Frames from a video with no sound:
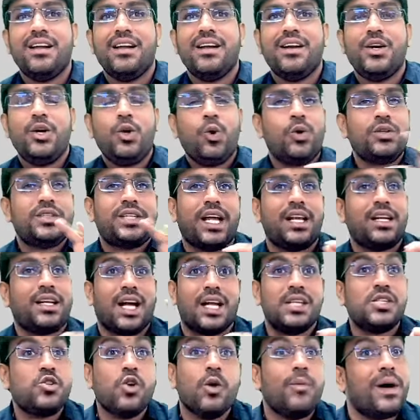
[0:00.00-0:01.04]
Don't tell
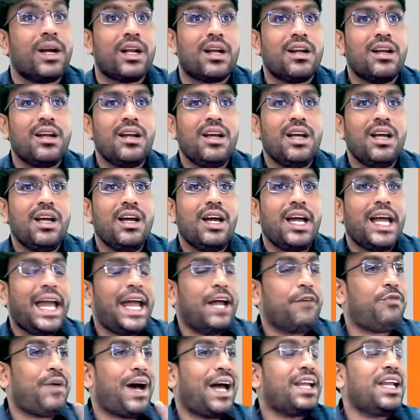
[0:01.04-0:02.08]
consumer. A
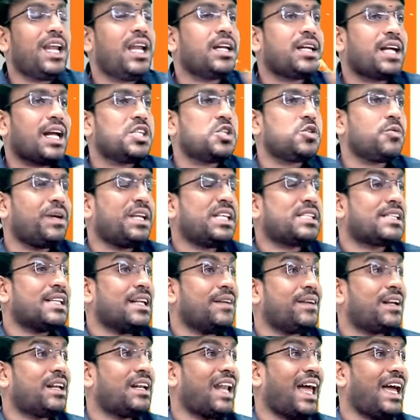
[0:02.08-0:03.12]
final consumer is
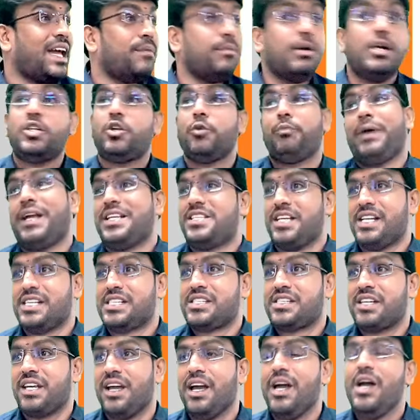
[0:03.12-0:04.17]
never liable to pay
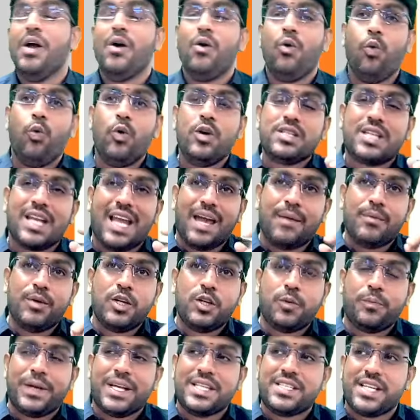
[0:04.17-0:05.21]
GST. Who is liable to
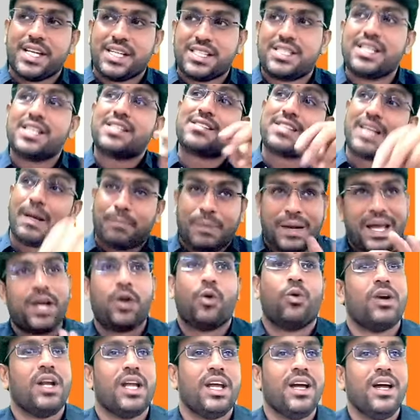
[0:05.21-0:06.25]
pay GST? Supplier
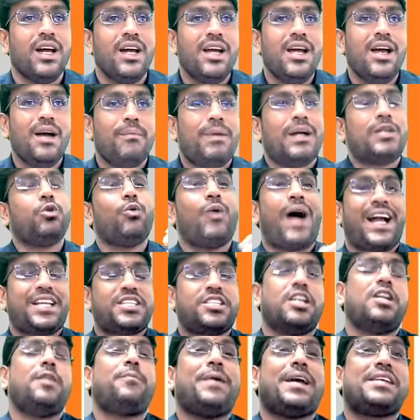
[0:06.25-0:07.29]
only. But who
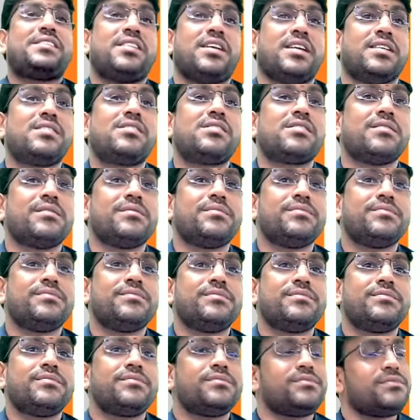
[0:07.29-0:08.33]
actually pays is?
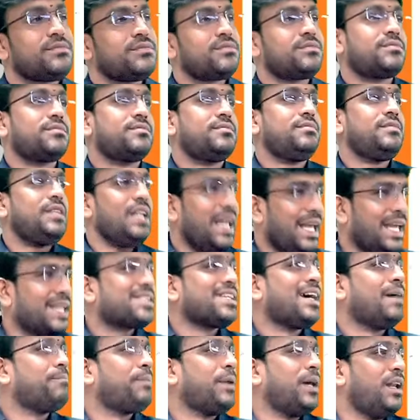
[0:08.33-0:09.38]

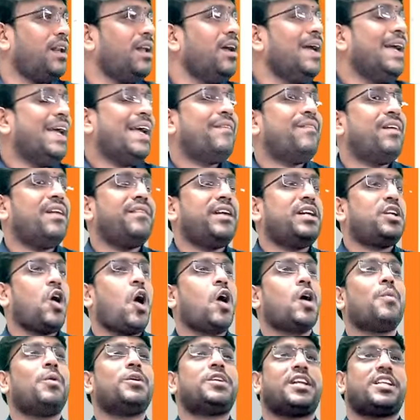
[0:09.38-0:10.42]
Example, when we talk
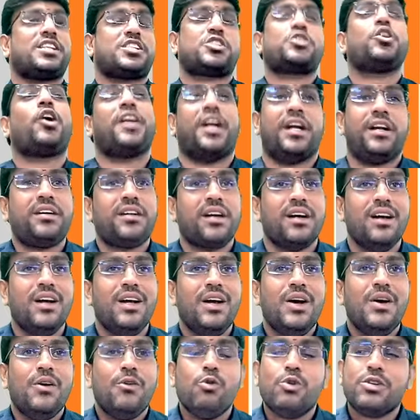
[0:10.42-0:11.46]
about a restaurant,
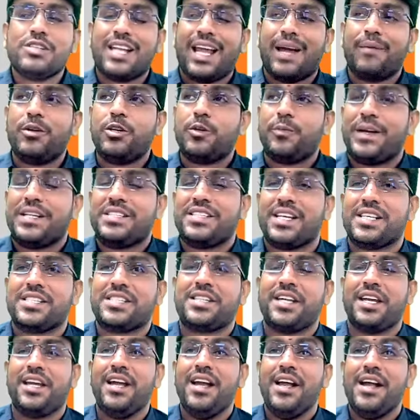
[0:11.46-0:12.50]
who is liable to pay
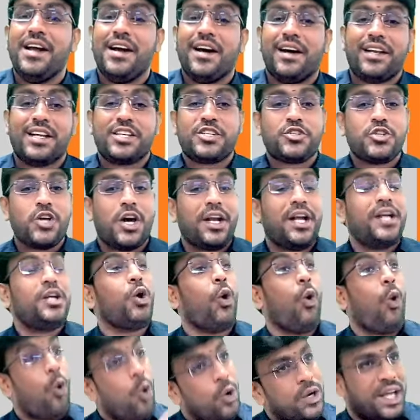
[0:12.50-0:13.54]
GST? Restaurant
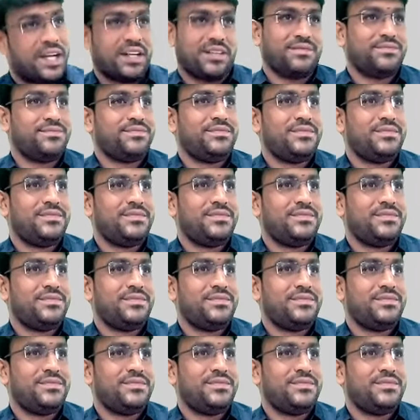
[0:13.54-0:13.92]
owner.